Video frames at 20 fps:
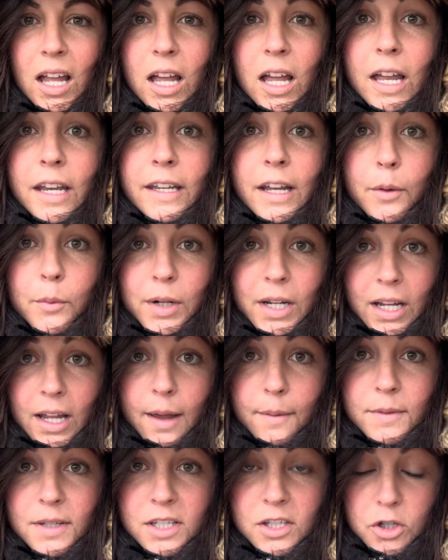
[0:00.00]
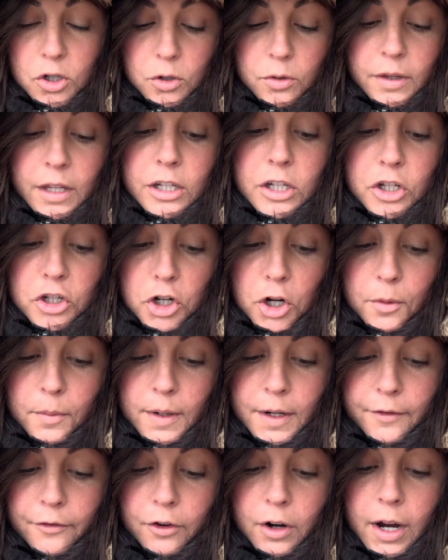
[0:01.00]
Now when it comes to the
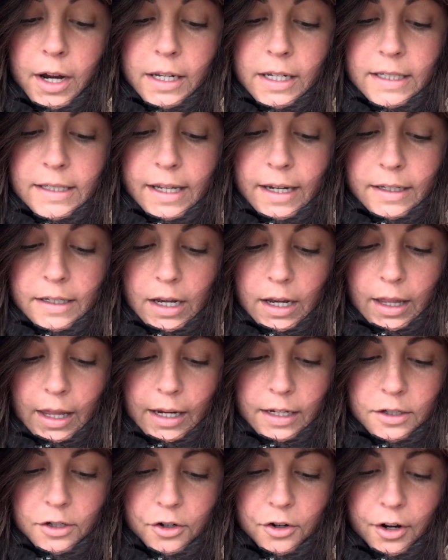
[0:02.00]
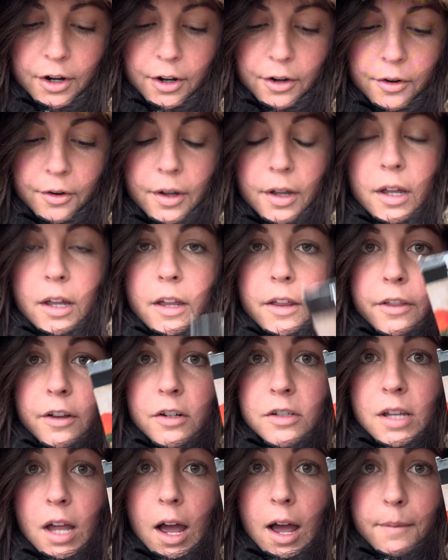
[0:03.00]
determinate varieties I like to grow,
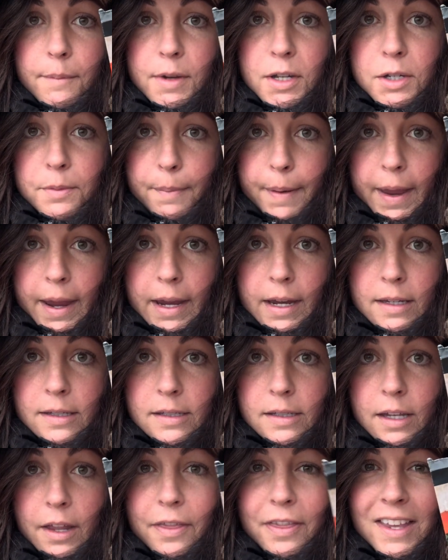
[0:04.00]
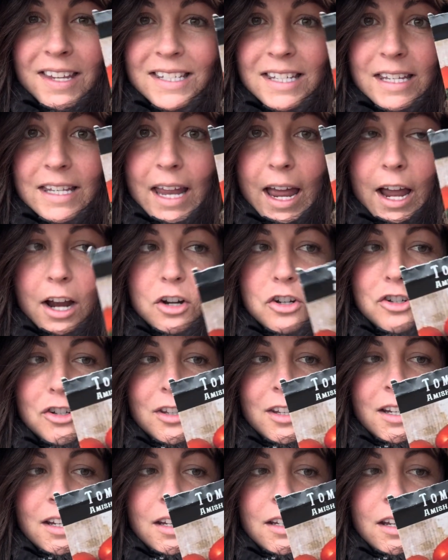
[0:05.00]
there's Amish paste. This is
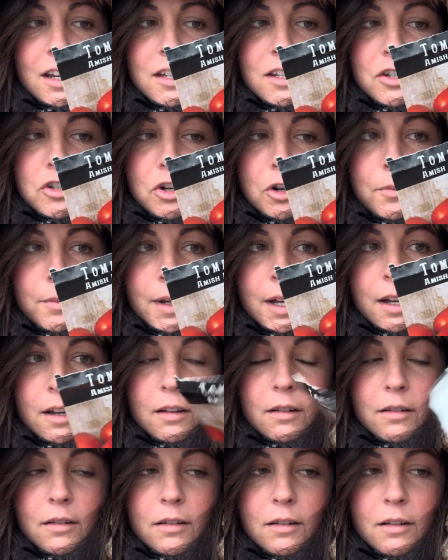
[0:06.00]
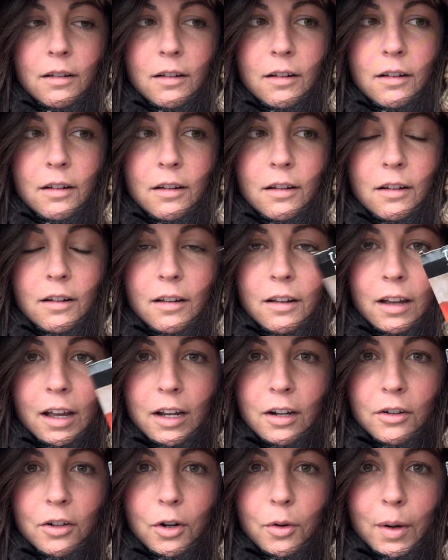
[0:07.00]
actually an indeterminate. I
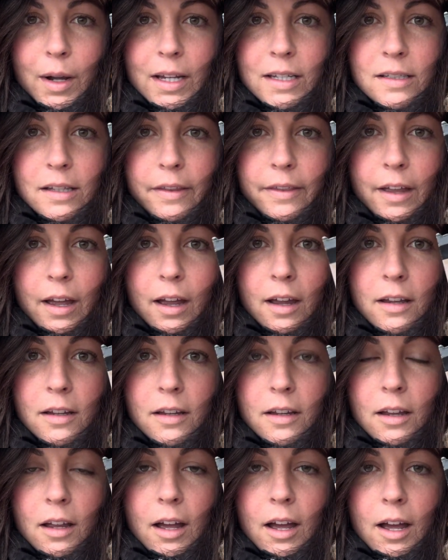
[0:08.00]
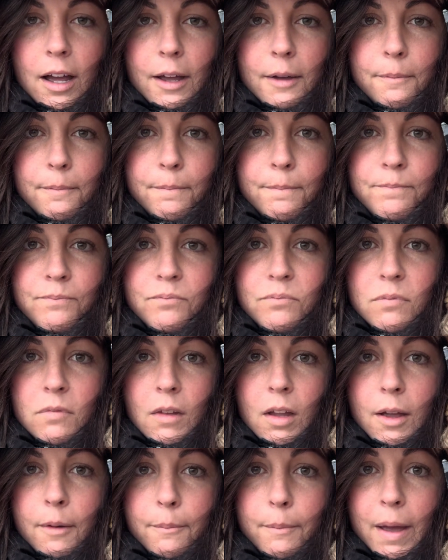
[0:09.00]
don't know why I said that.
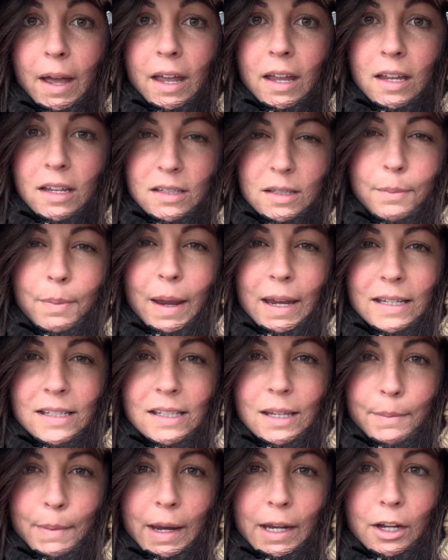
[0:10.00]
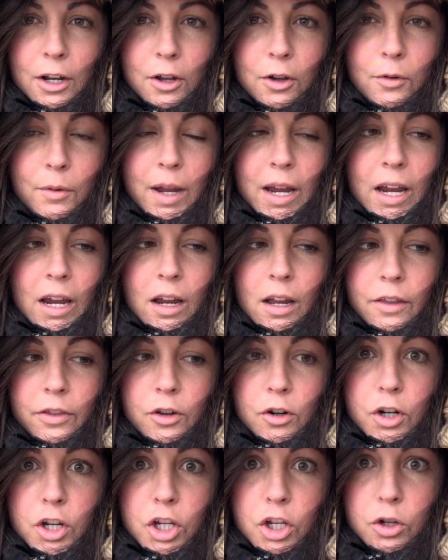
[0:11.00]
But it's a paste tomato and they're
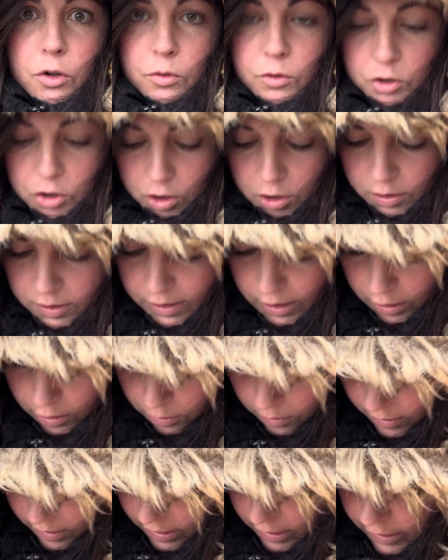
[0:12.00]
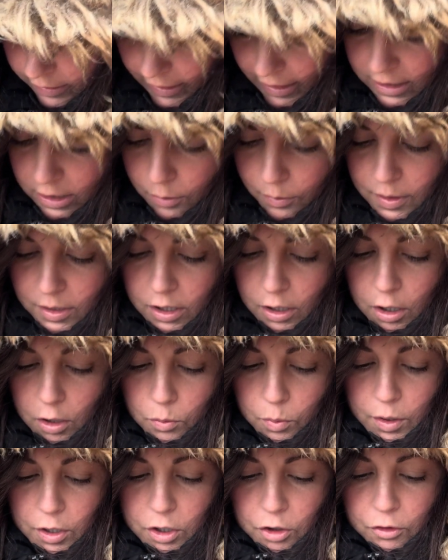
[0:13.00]
huge. So that's always a good
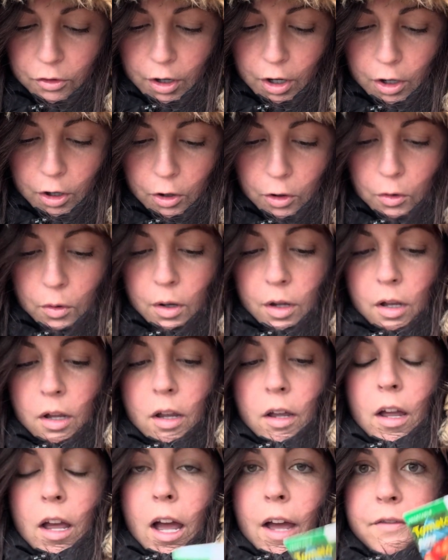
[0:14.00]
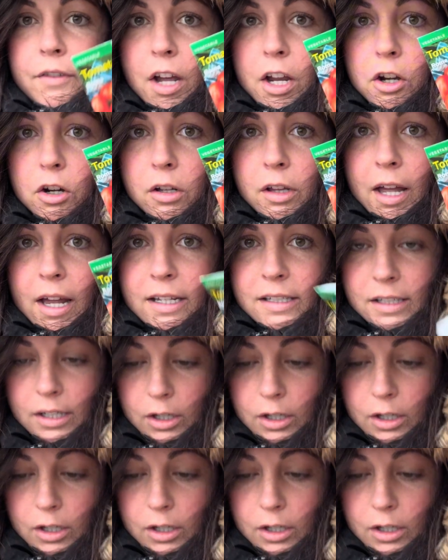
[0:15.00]
one to grow. I've got your classic